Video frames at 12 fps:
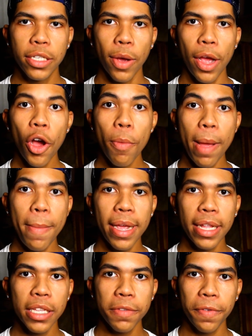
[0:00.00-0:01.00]
So I hope by
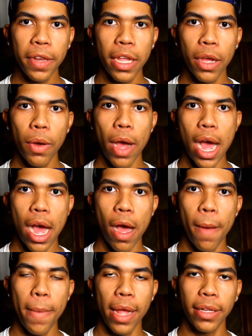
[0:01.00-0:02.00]
making this video,
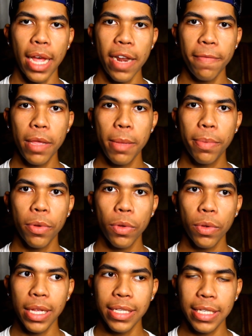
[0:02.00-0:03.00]
um, a lot of
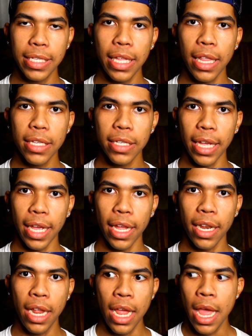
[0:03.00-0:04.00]
people get to see this
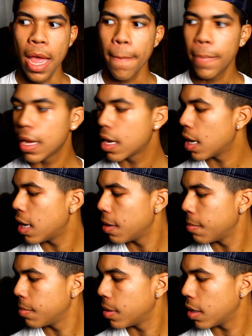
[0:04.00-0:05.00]
and
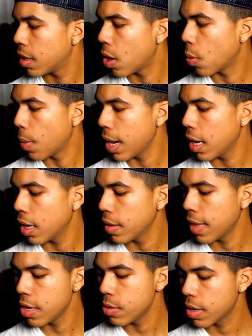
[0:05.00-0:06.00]
become aware
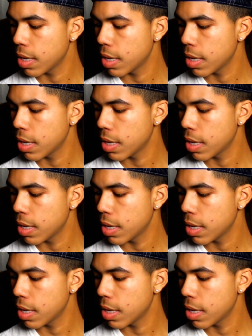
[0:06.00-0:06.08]
that you